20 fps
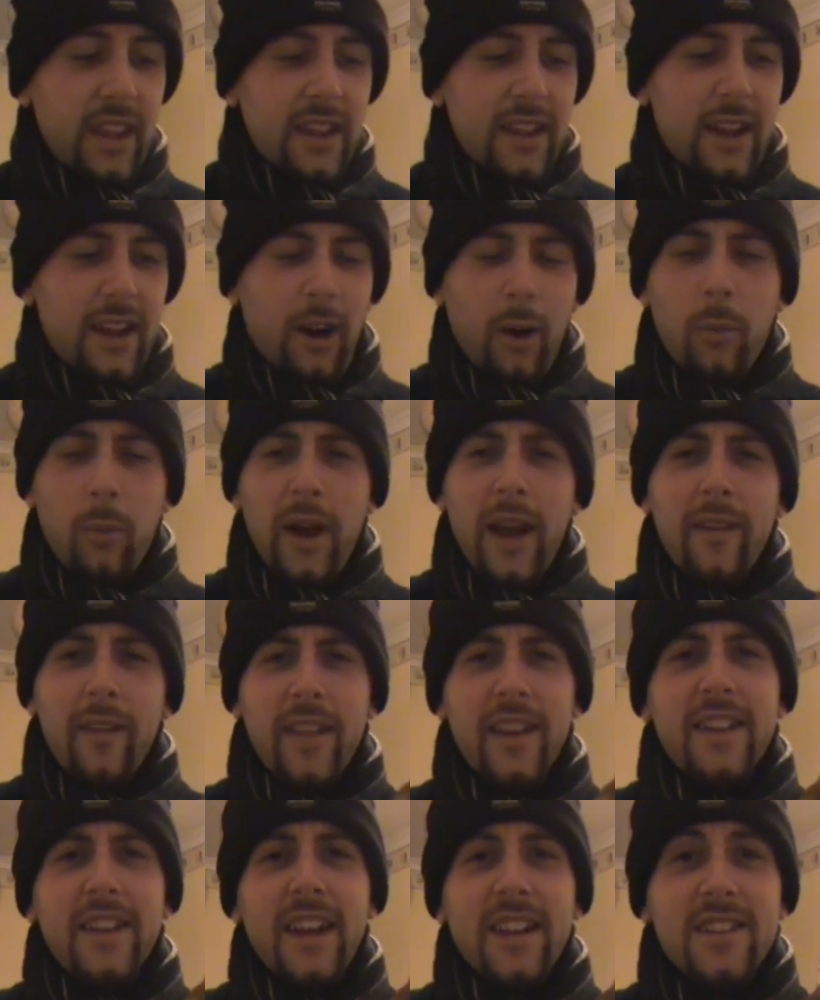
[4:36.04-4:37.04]
Oh wow,
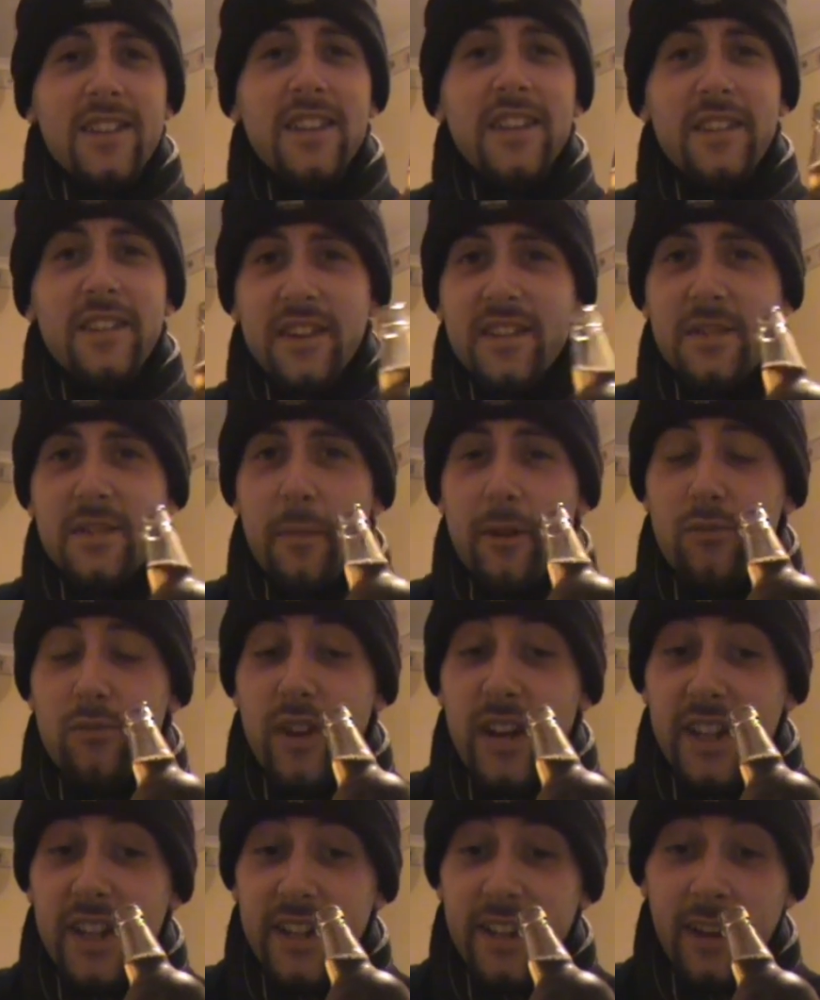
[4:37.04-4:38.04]
that actually does smell
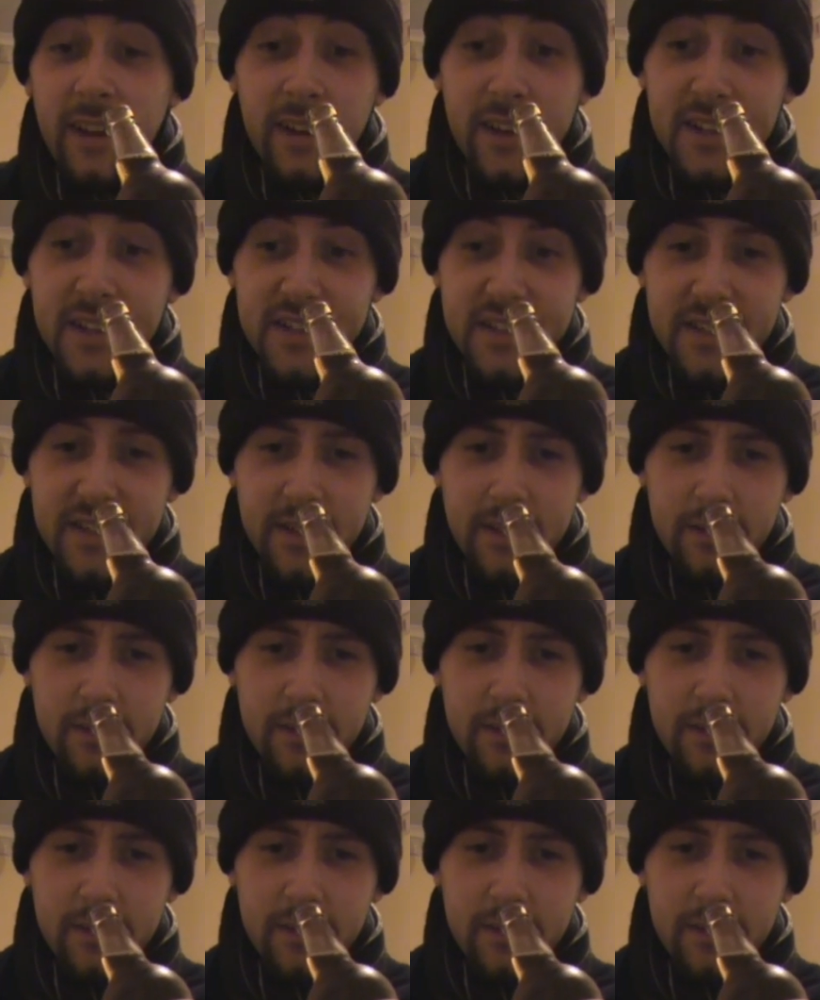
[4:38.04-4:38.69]
really nice.